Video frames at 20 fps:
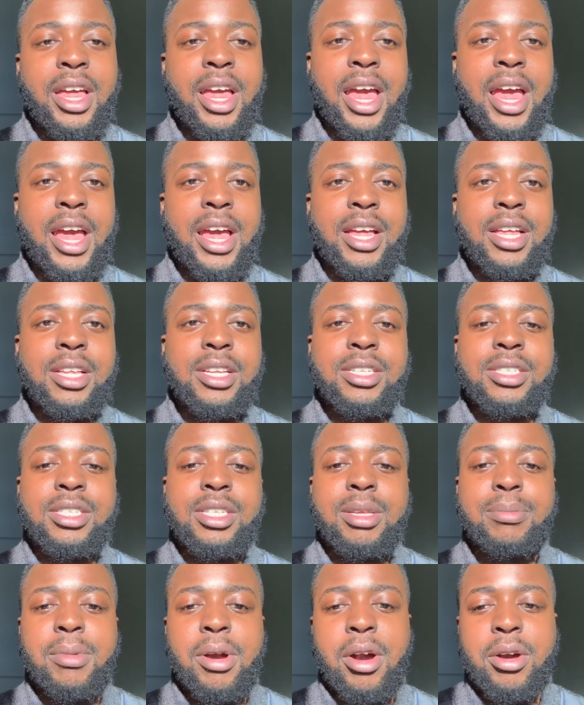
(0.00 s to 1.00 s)
and
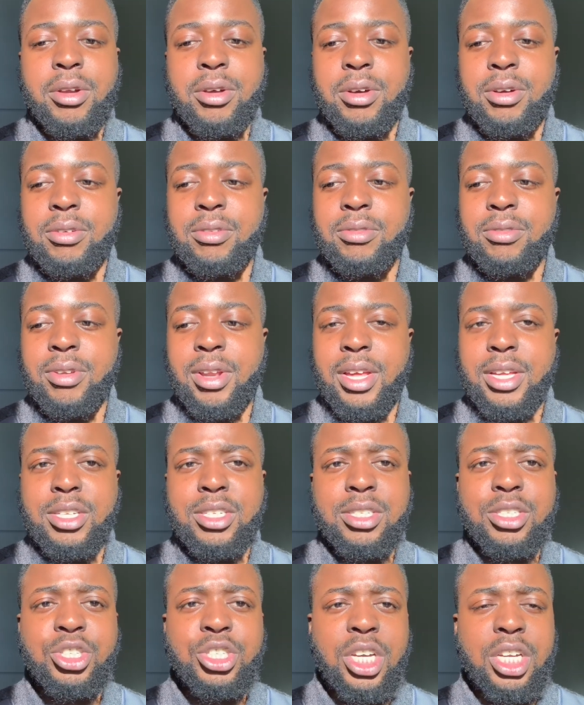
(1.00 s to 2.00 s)
the amount of, like,
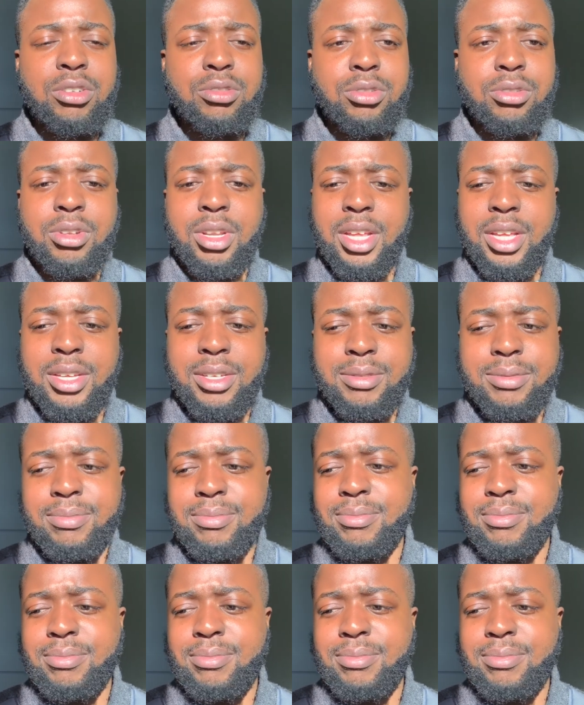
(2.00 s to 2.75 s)
just in general, like,